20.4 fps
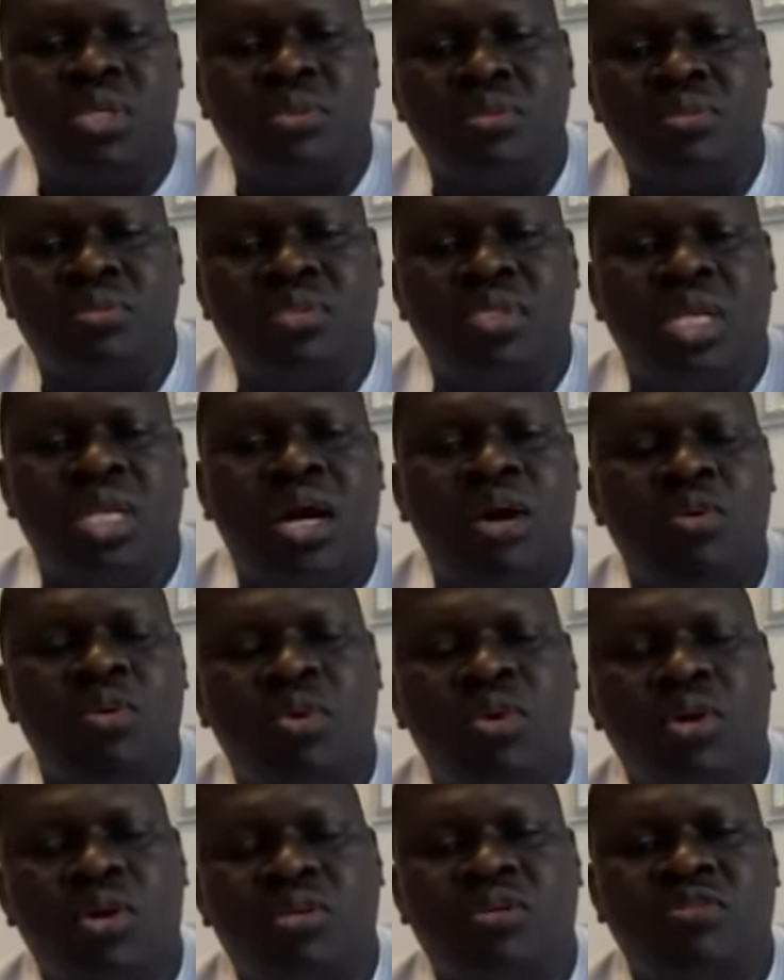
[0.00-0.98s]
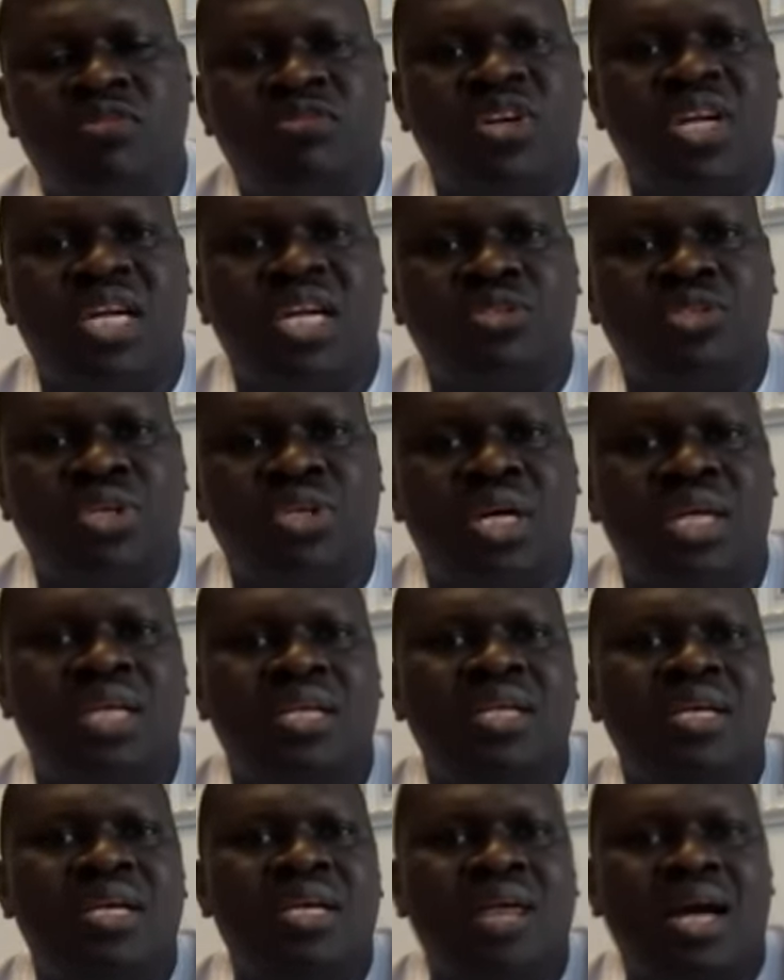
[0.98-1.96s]
in our world of
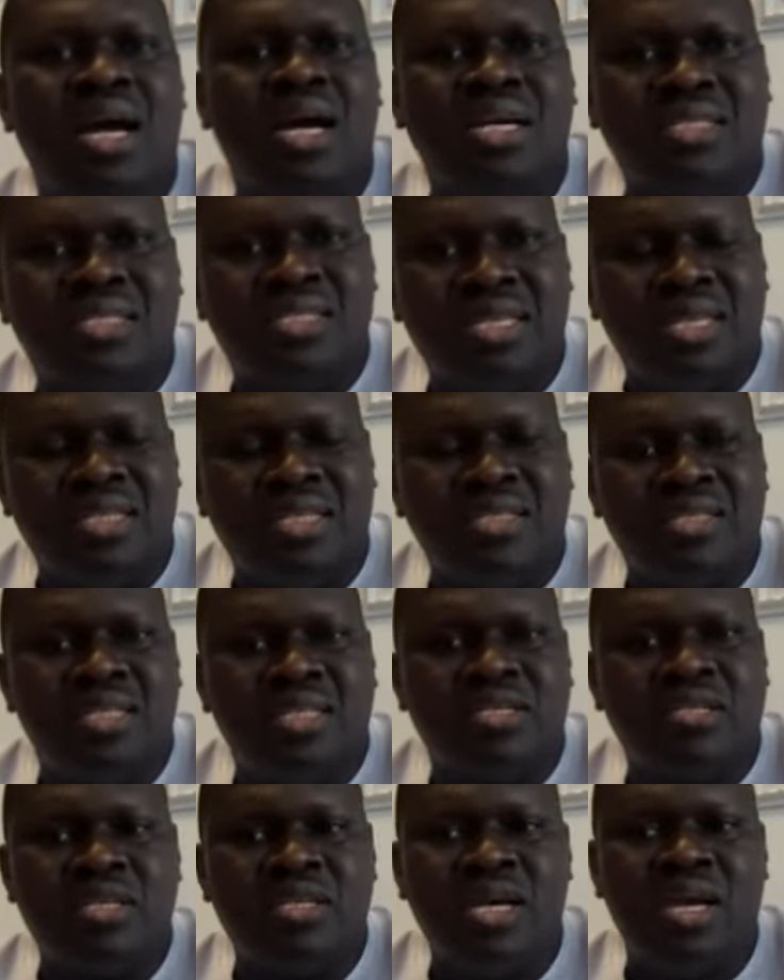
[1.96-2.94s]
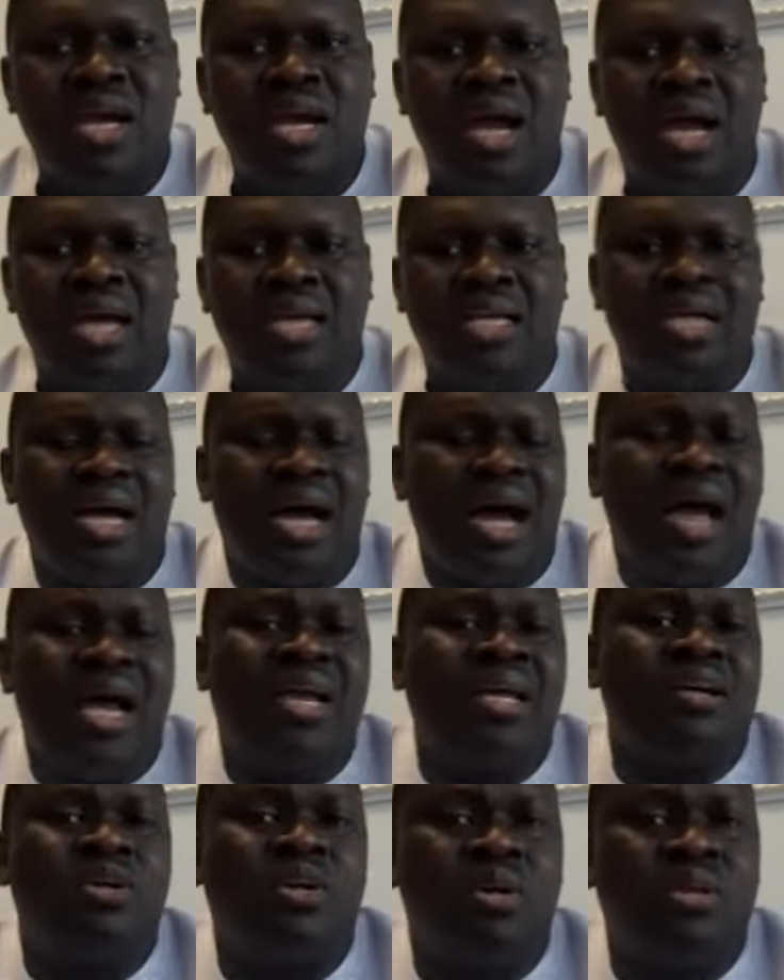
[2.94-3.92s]
financial intelligence. And
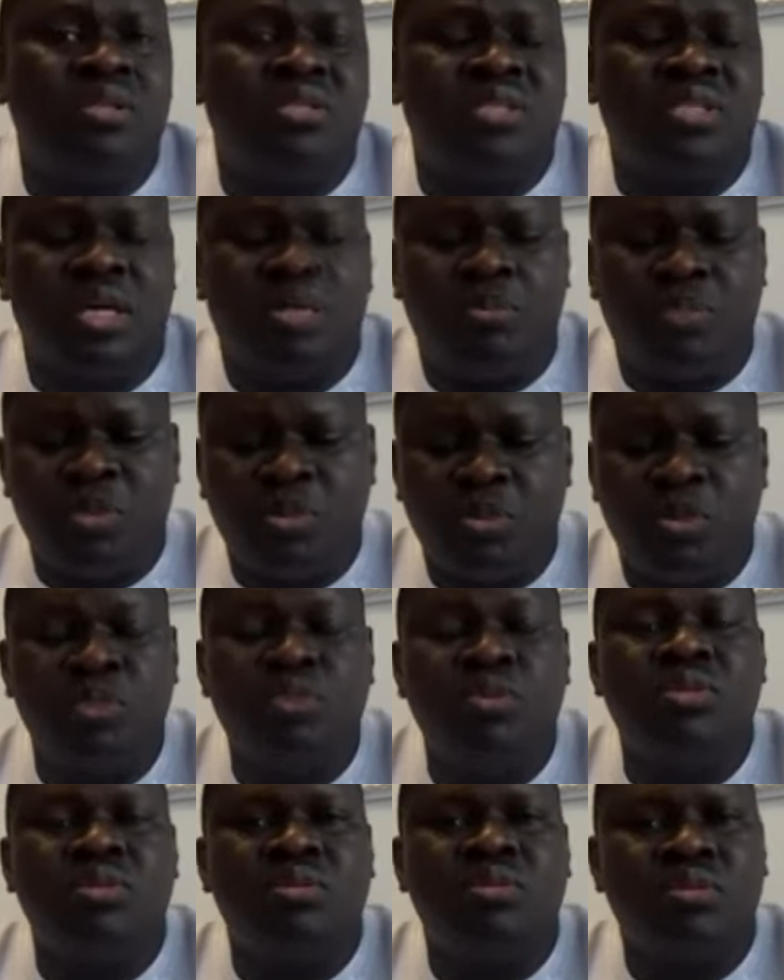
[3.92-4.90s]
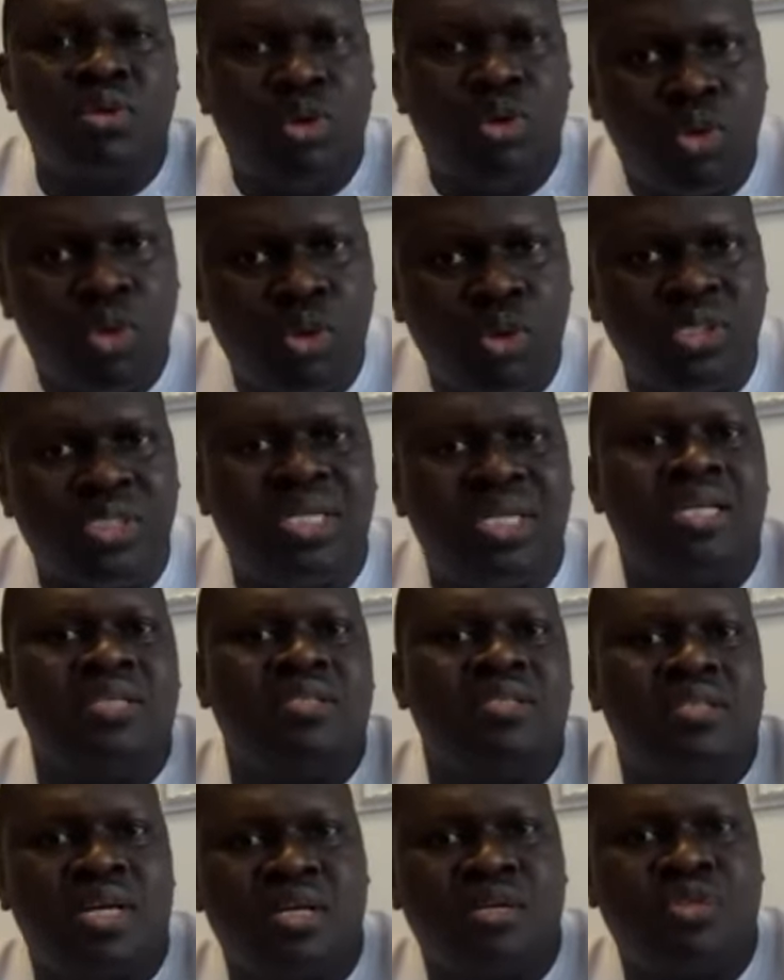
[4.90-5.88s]
I encourage that people go in that
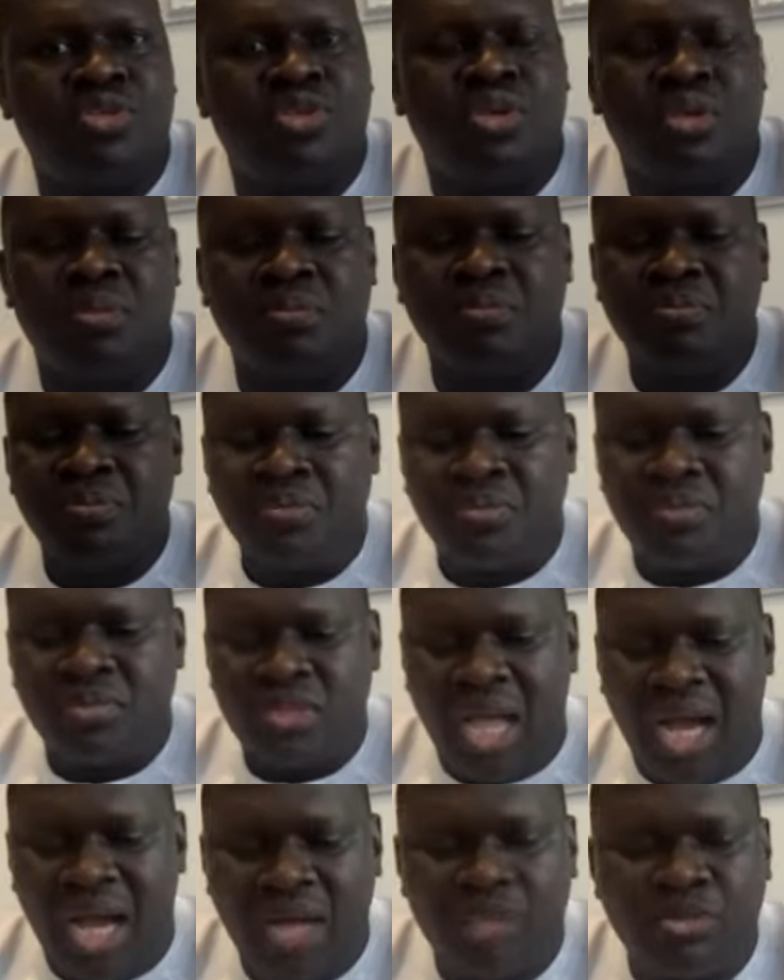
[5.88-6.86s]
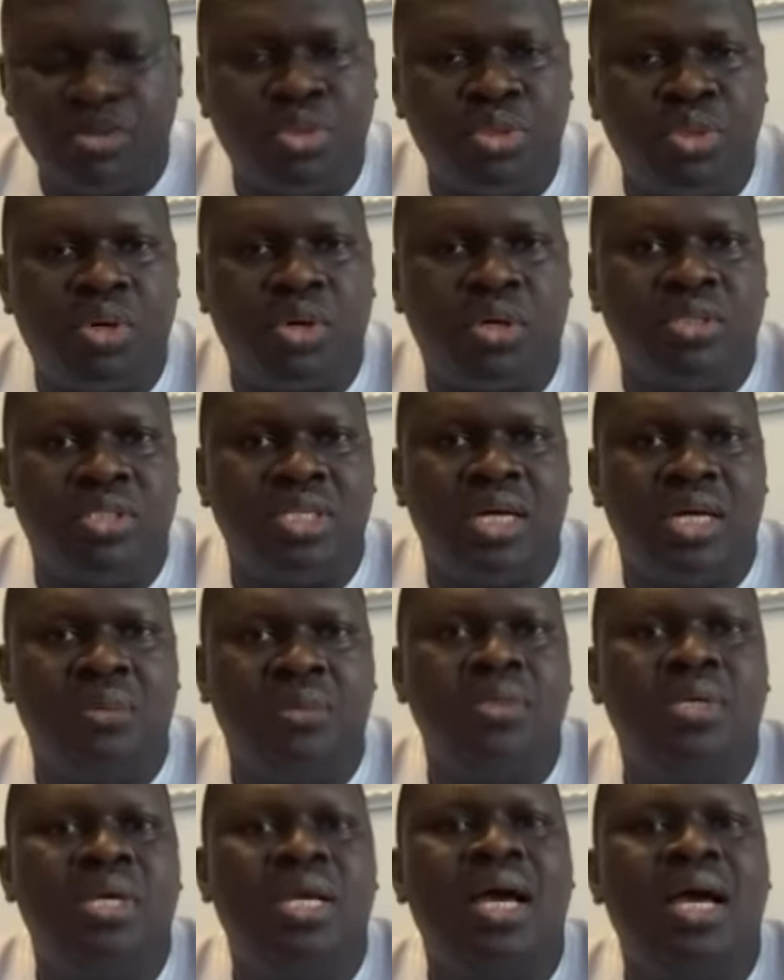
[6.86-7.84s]
direction. How do you cut down?
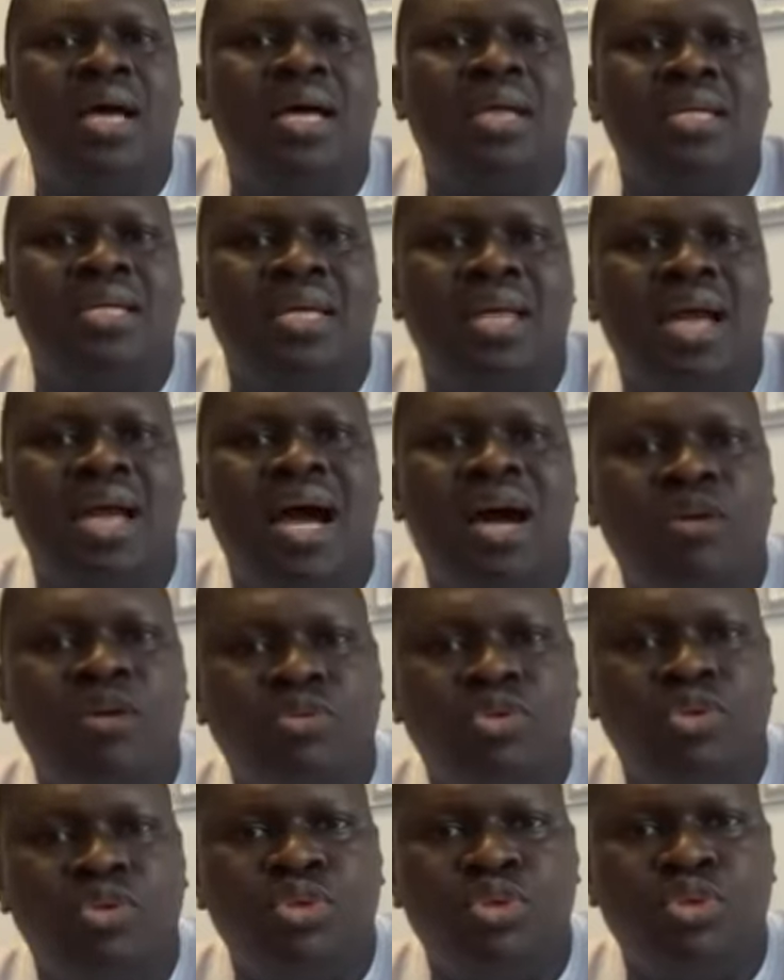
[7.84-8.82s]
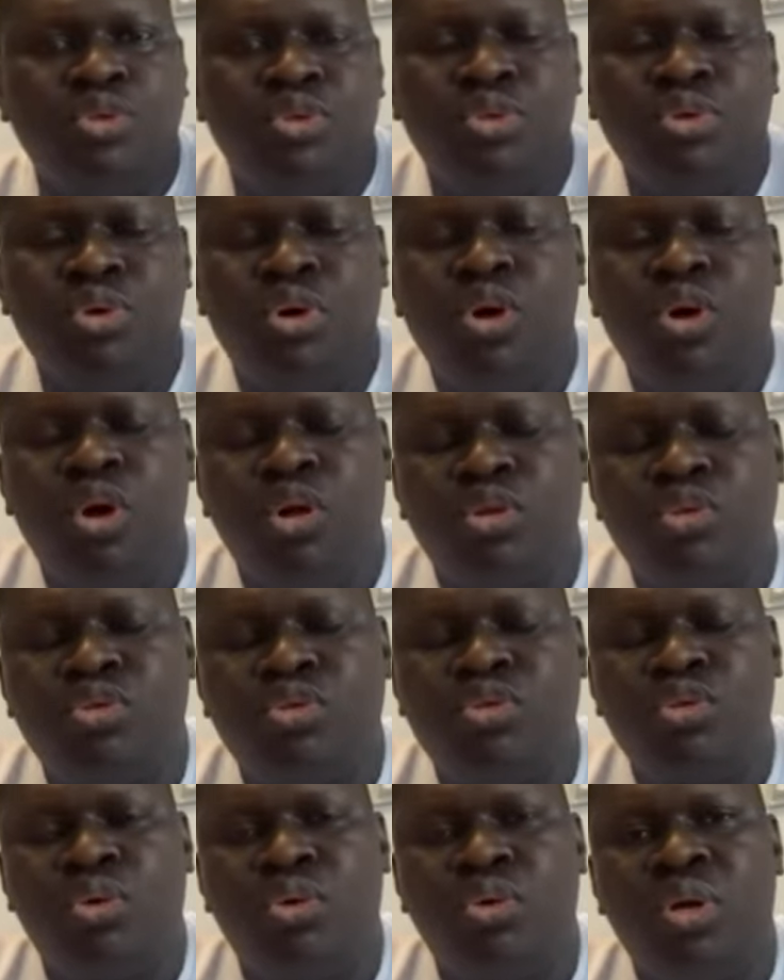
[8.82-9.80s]
And then how do you
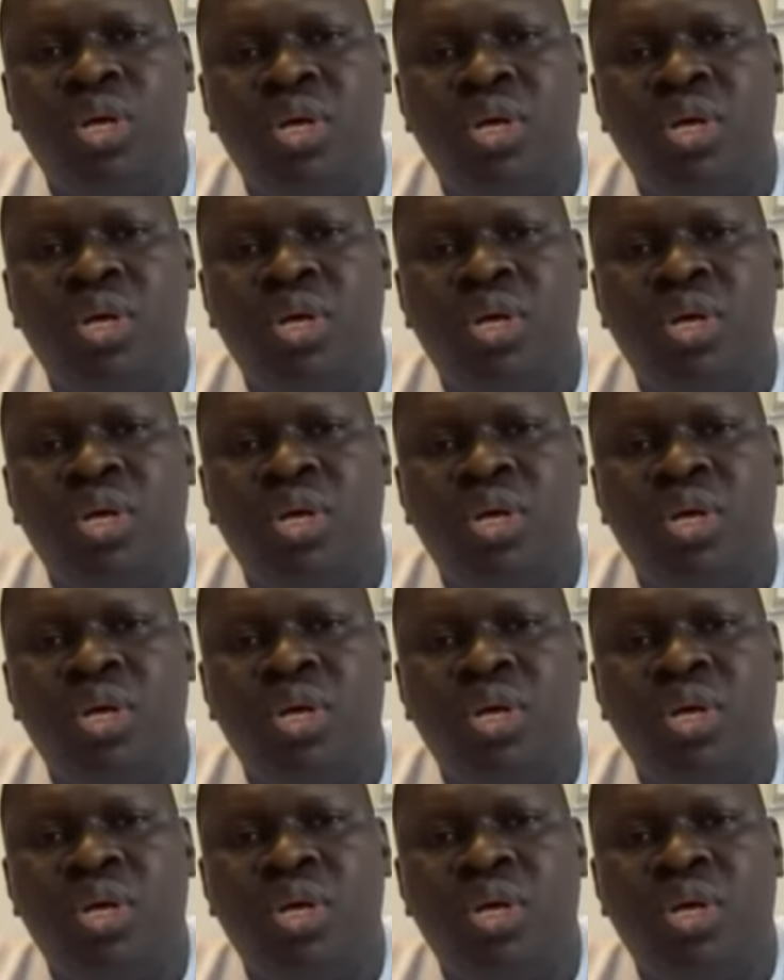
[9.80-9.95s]
also